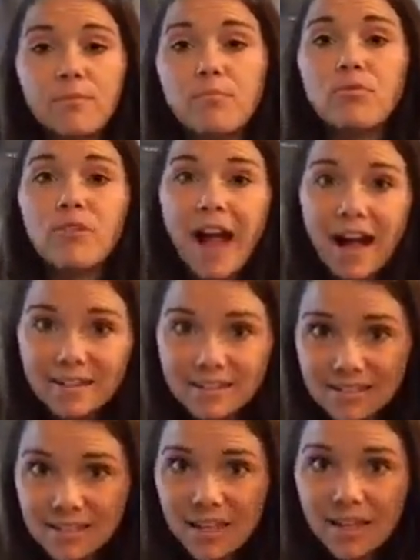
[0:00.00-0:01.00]

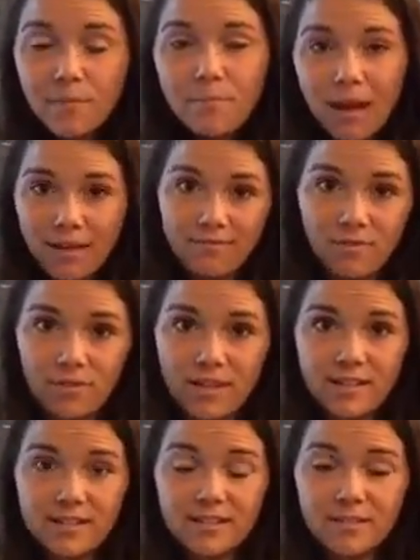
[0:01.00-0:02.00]
practicing
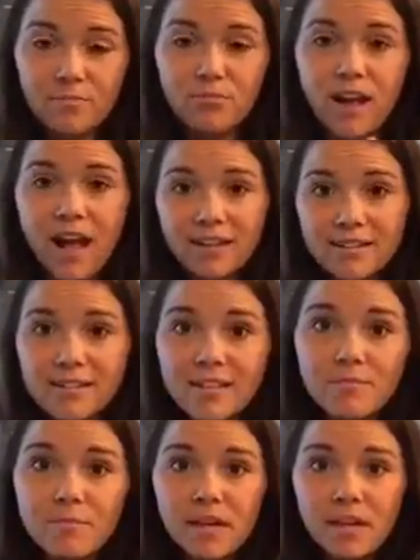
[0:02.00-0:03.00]
mindfulness,
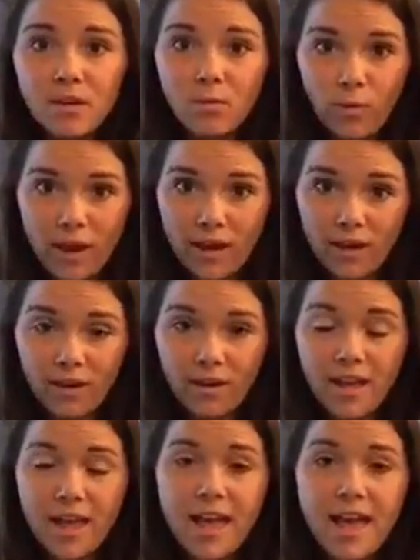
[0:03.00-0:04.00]
practicing being aware,
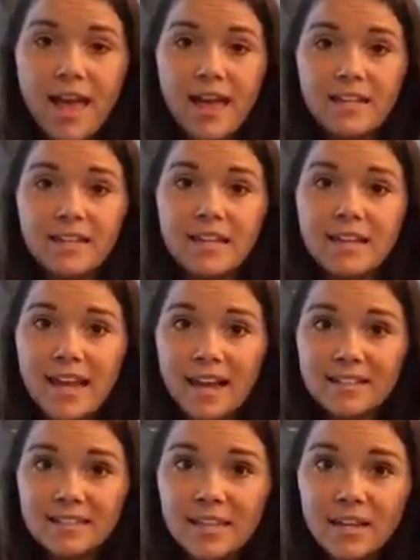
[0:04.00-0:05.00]
and
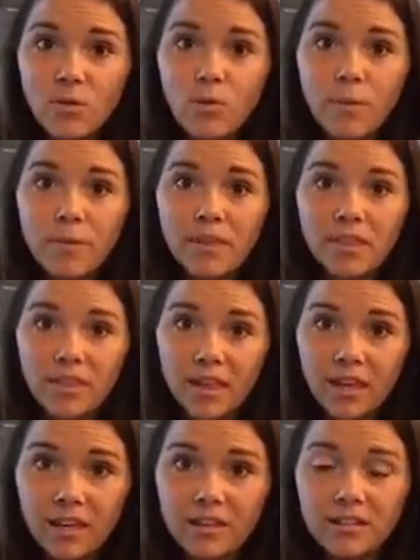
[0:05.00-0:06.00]
connecting what we
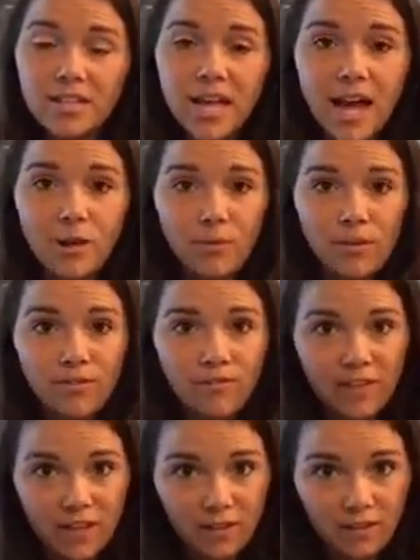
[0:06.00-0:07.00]
think to how we
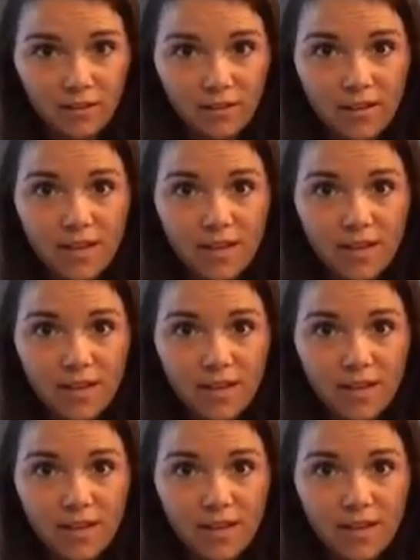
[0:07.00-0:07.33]
feel,